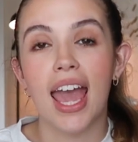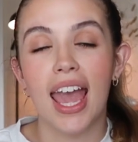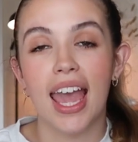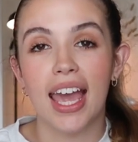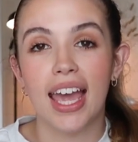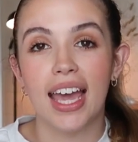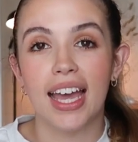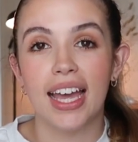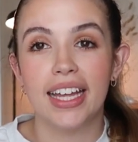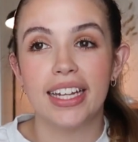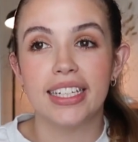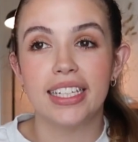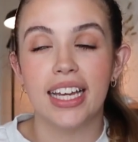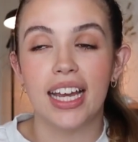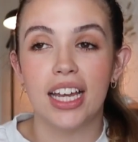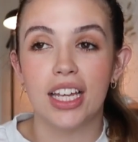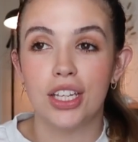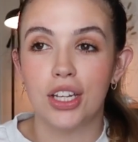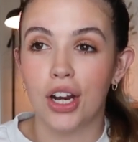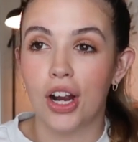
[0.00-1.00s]
and
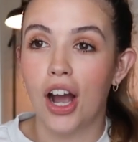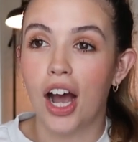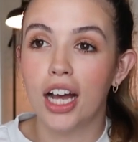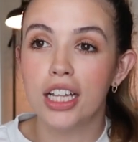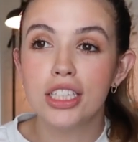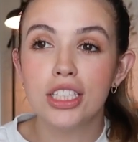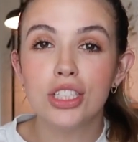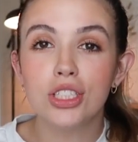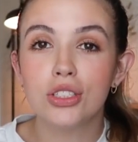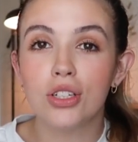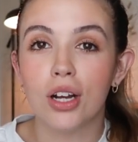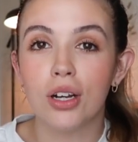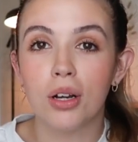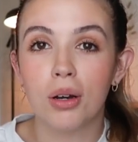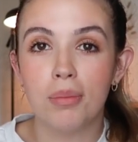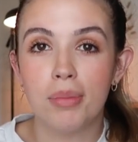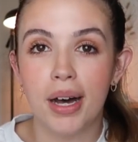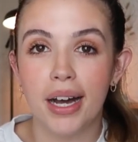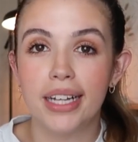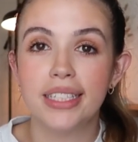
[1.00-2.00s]
you're on the
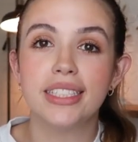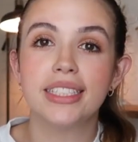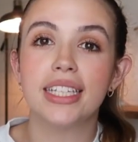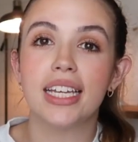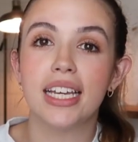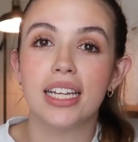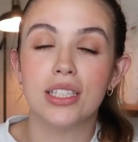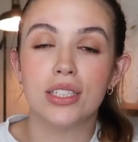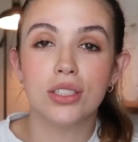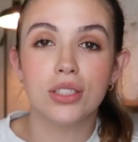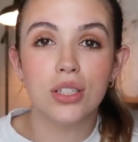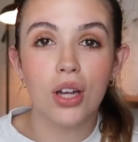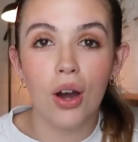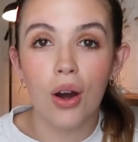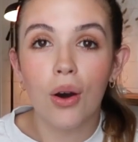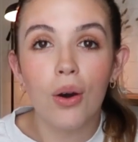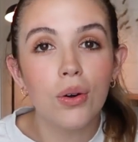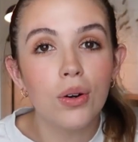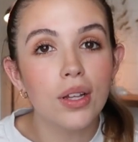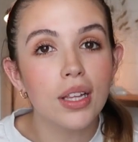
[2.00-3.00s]
struggle bus, it's
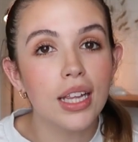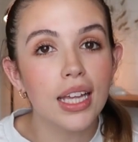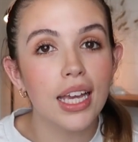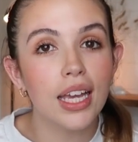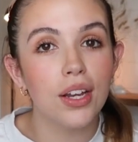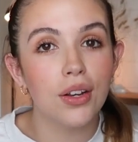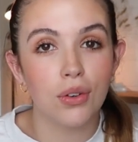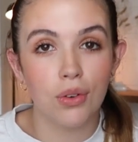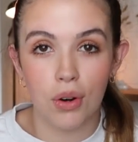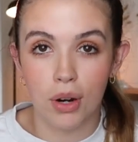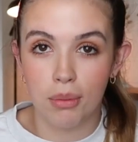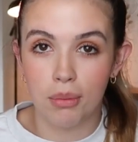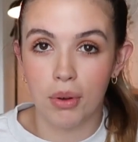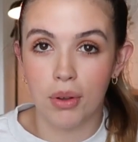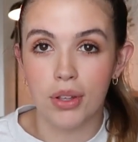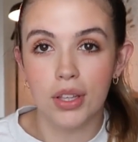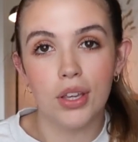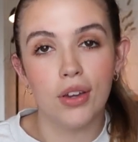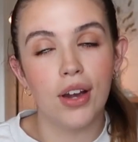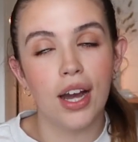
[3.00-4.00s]
totally
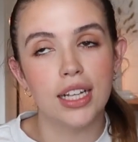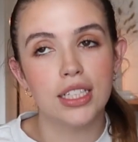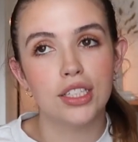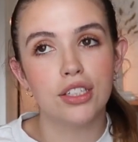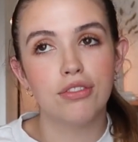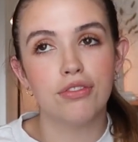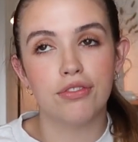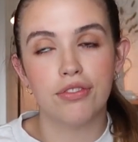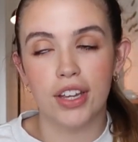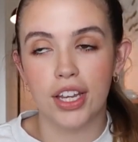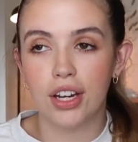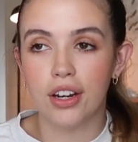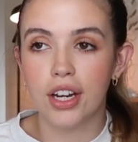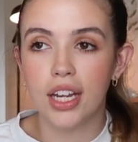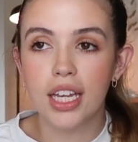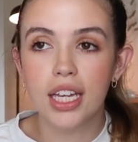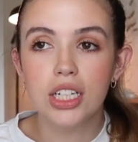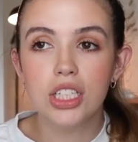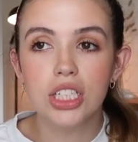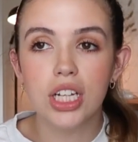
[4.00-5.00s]
normal. You guys are
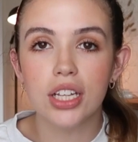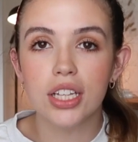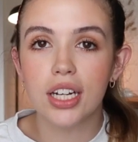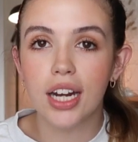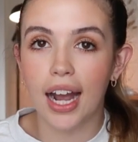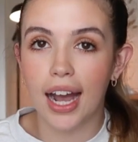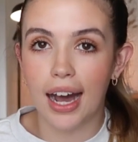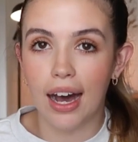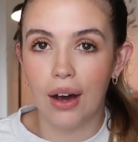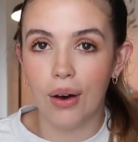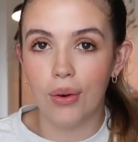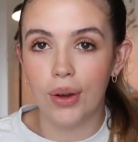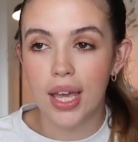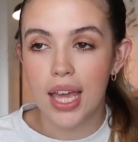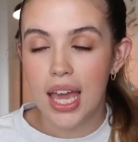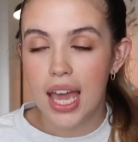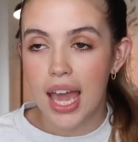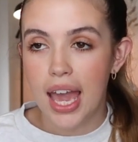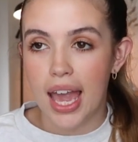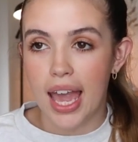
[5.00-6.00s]
figuring each other out
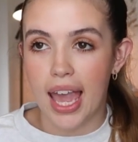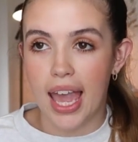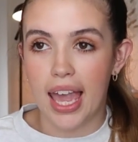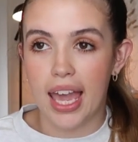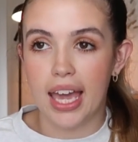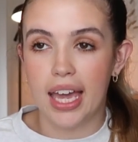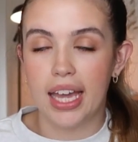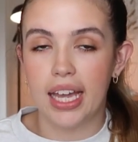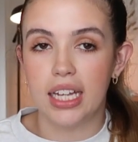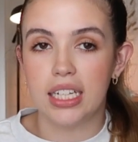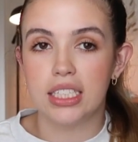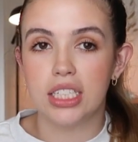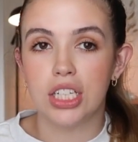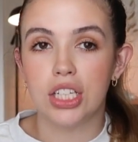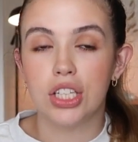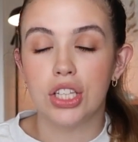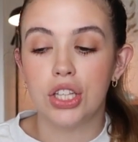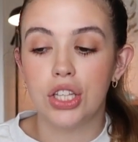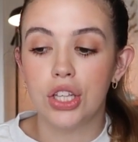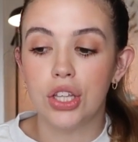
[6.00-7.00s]
and
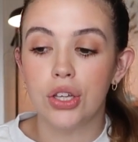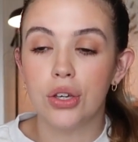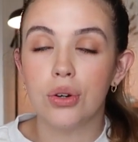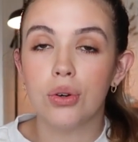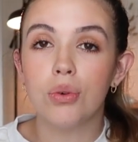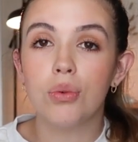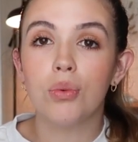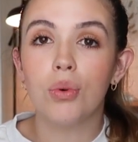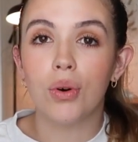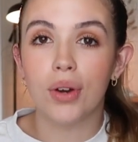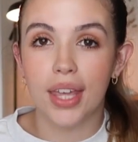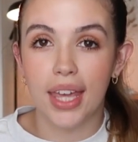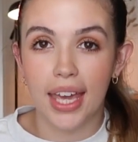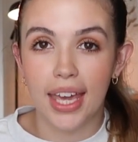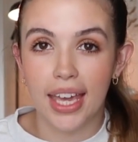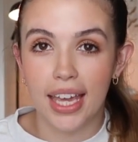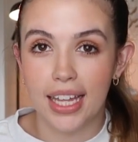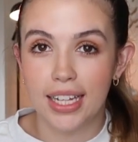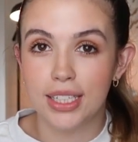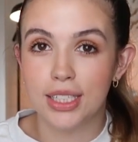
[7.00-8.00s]
you will
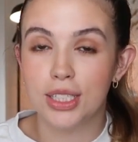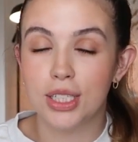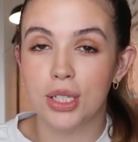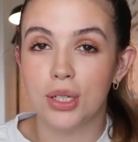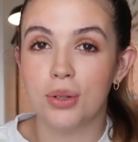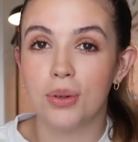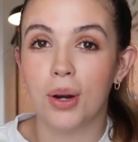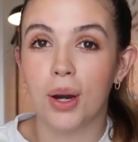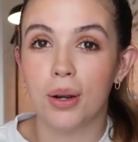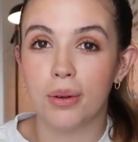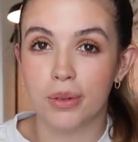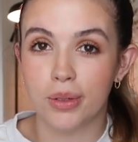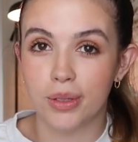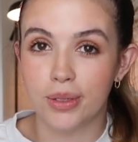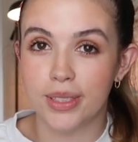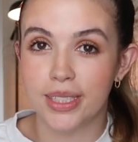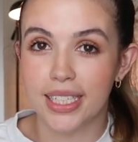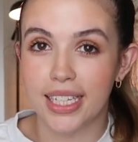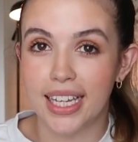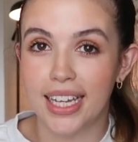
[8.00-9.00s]
get into a
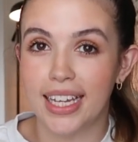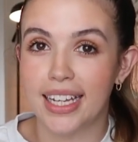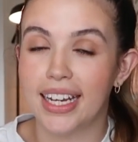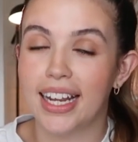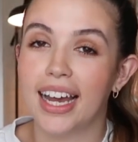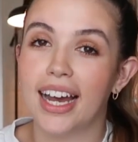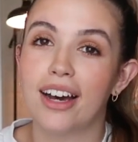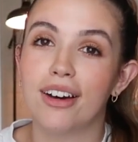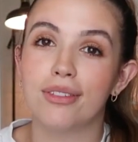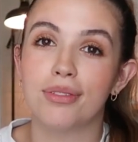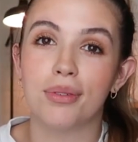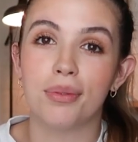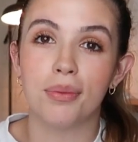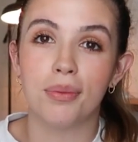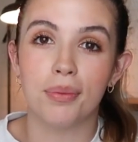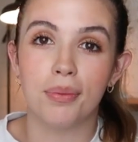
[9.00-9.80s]
routine of